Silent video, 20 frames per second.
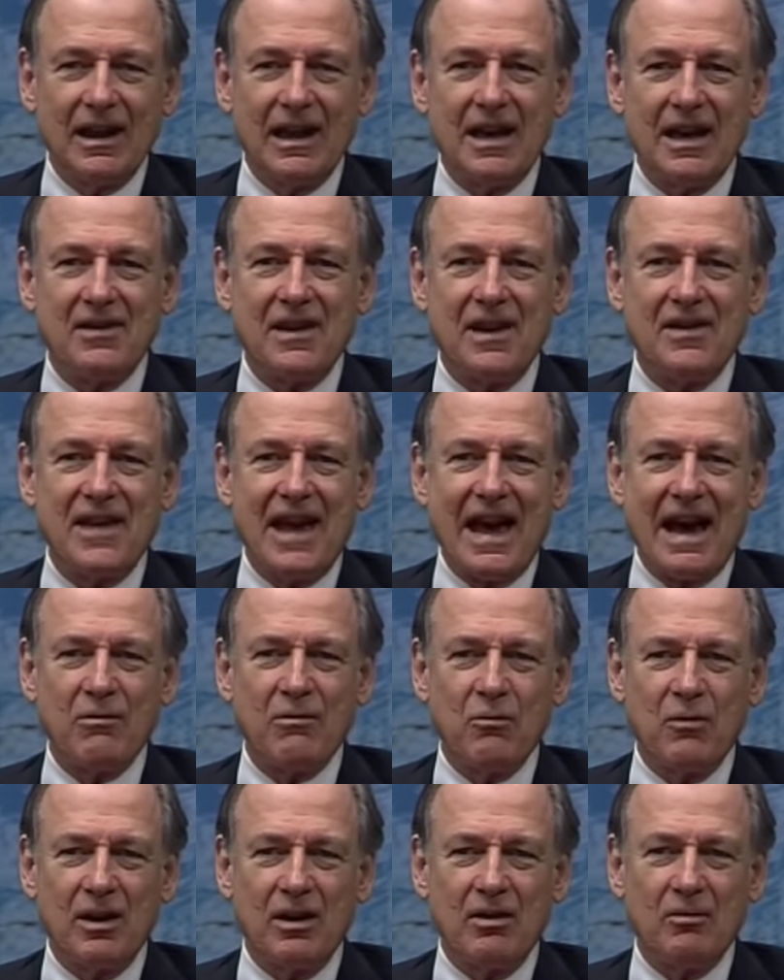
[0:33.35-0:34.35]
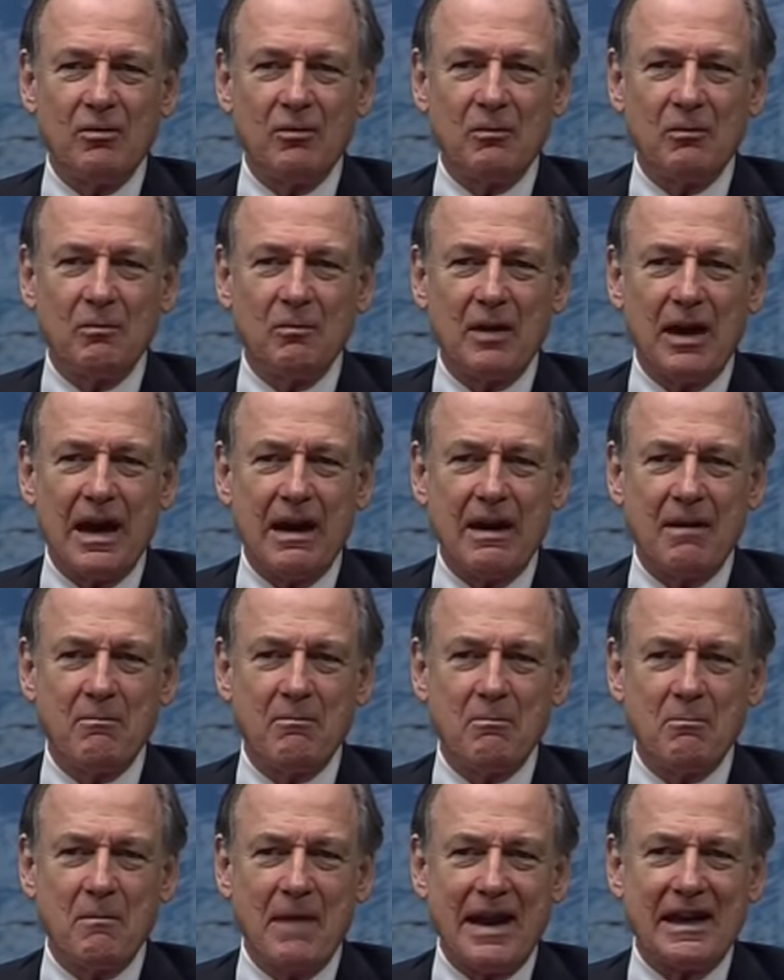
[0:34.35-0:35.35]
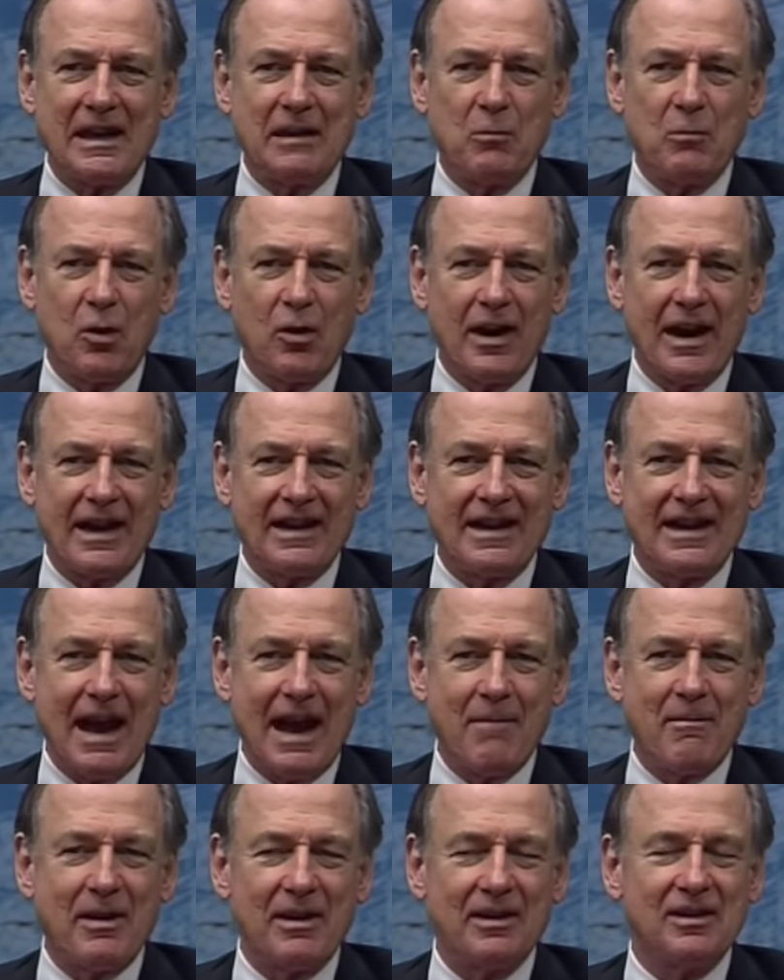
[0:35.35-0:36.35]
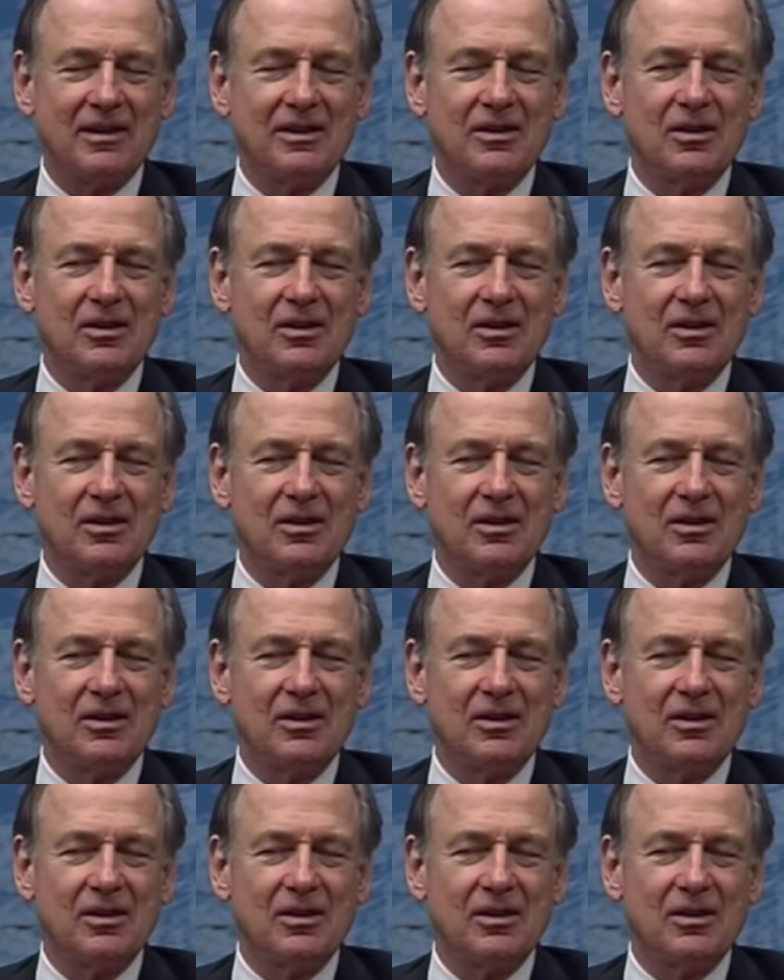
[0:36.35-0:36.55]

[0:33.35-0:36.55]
And then that will um, make it more economic